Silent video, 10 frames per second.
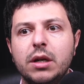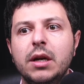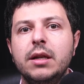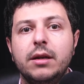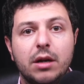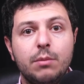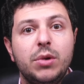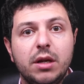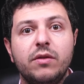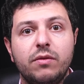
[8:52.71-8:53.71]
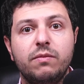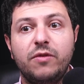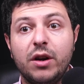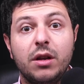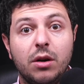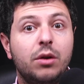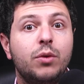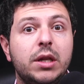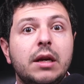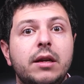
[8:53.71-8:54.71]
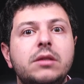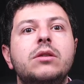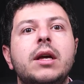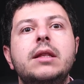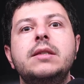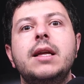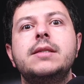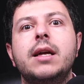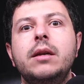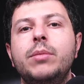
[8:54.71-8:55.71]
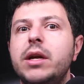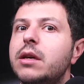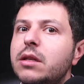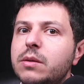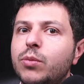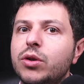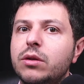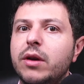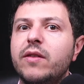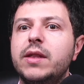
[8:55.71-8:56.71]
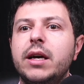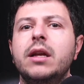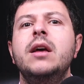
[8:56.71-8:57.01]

There can be a fairly long waiting list to get this test done, but I think it's important to have it done